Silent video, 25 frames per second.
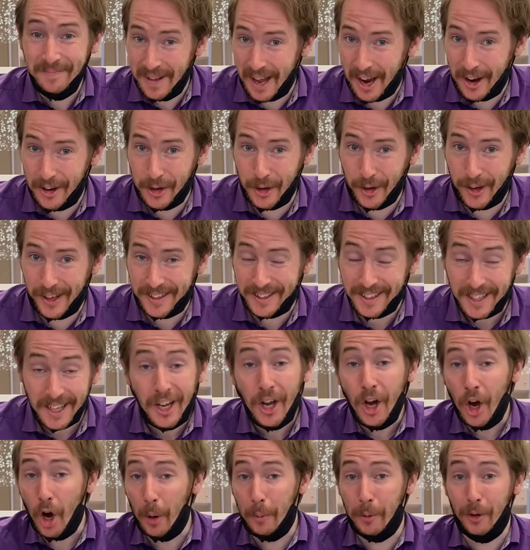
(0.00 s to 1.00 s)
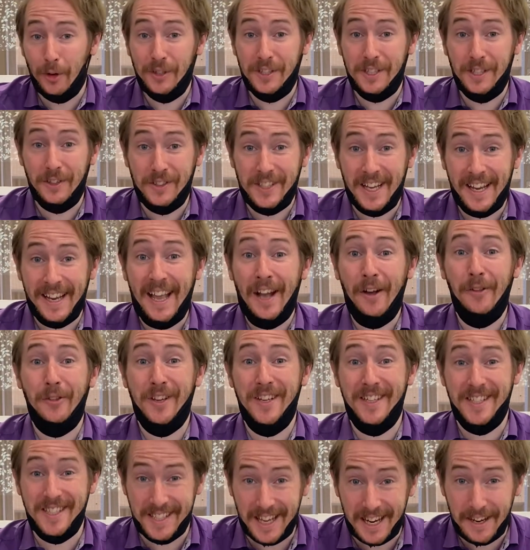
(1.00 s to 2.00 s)
how are you doing?Hope you're all still staying healthy
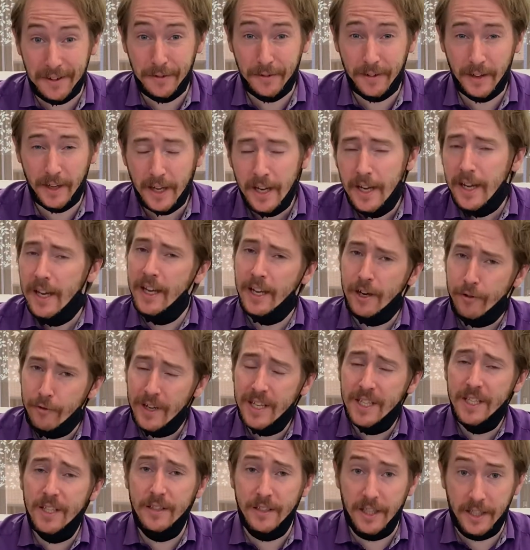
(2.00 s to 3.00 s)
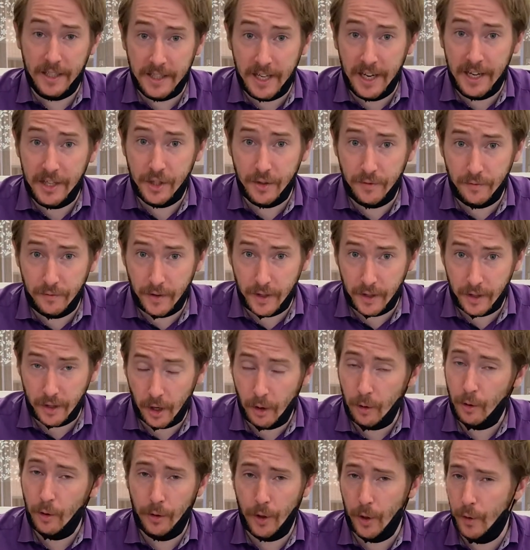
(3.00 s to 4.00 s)
and safe. In a recent dictation video,
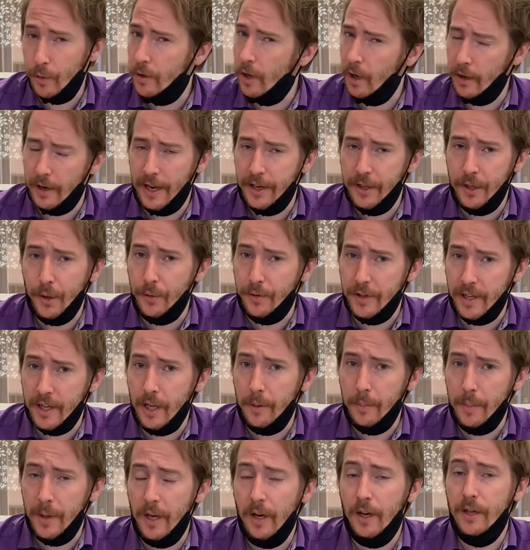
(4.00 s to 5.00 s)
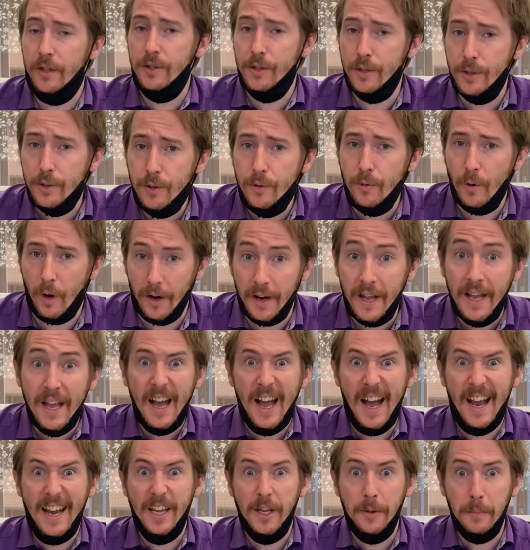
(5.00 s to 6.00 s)
although not, I don't think, a PR2 one,
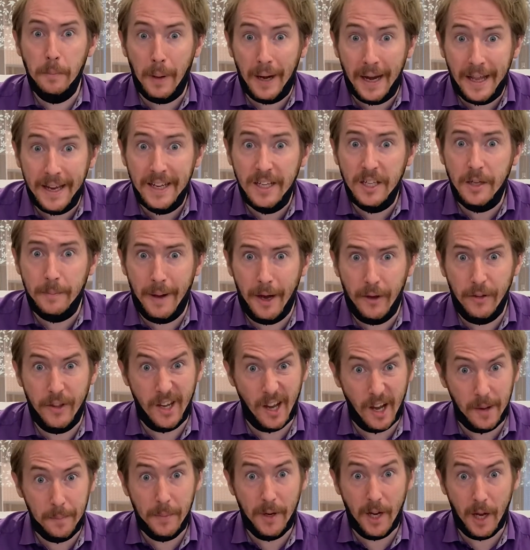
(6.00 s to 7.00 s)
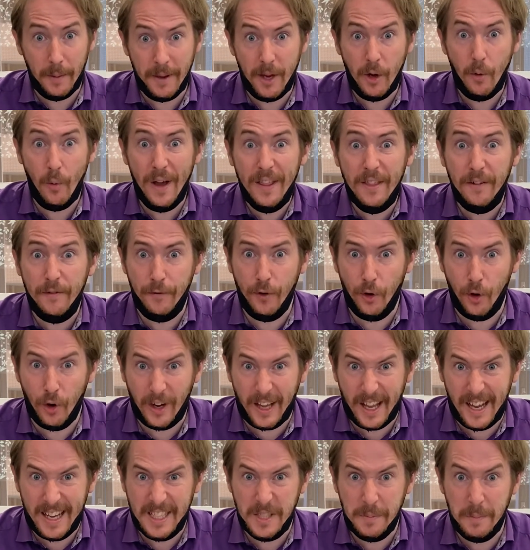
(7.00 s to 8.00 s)
I complained about the upcoming weather
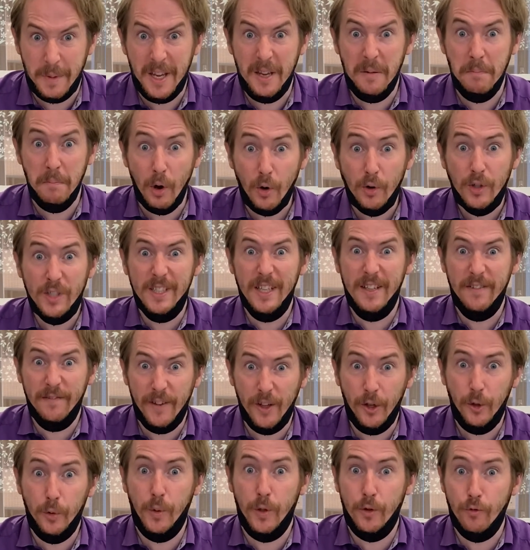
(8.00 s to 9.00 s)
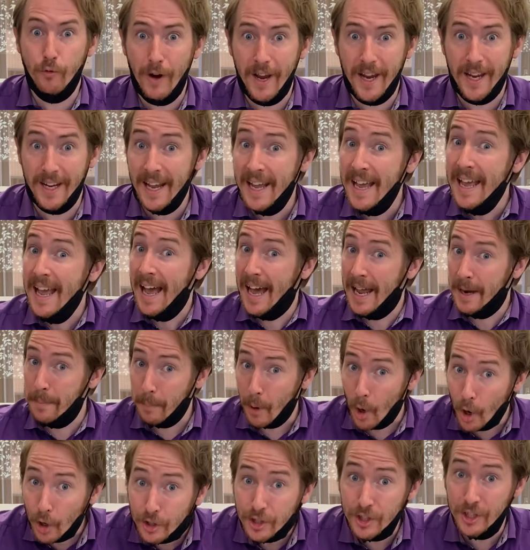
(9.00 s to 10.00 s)
forecast being mostly filled with rain and
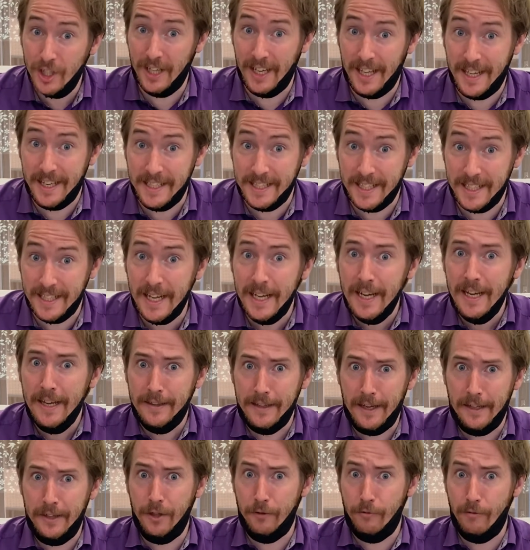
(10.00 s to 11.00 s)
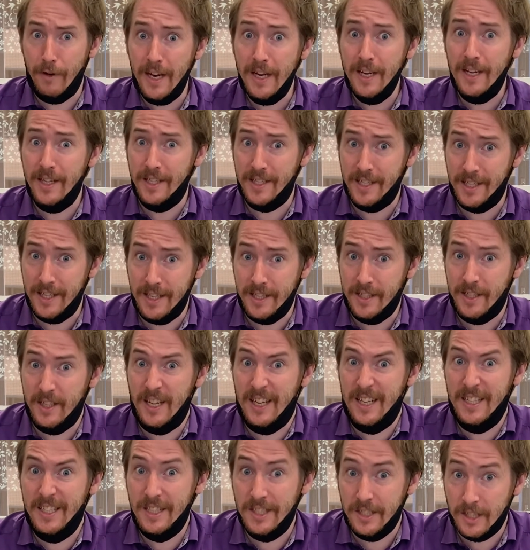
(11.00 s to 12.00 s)
postulated that the rainy season
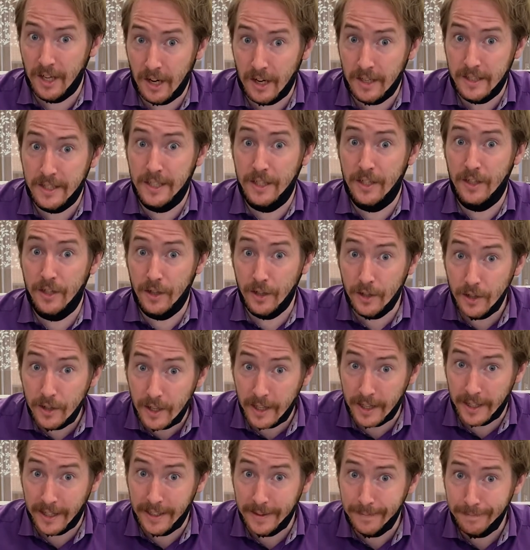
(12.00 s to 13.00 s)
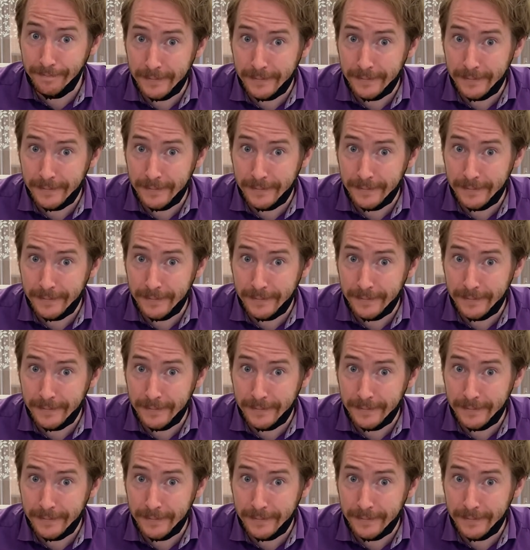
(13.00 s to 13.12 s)
had started early.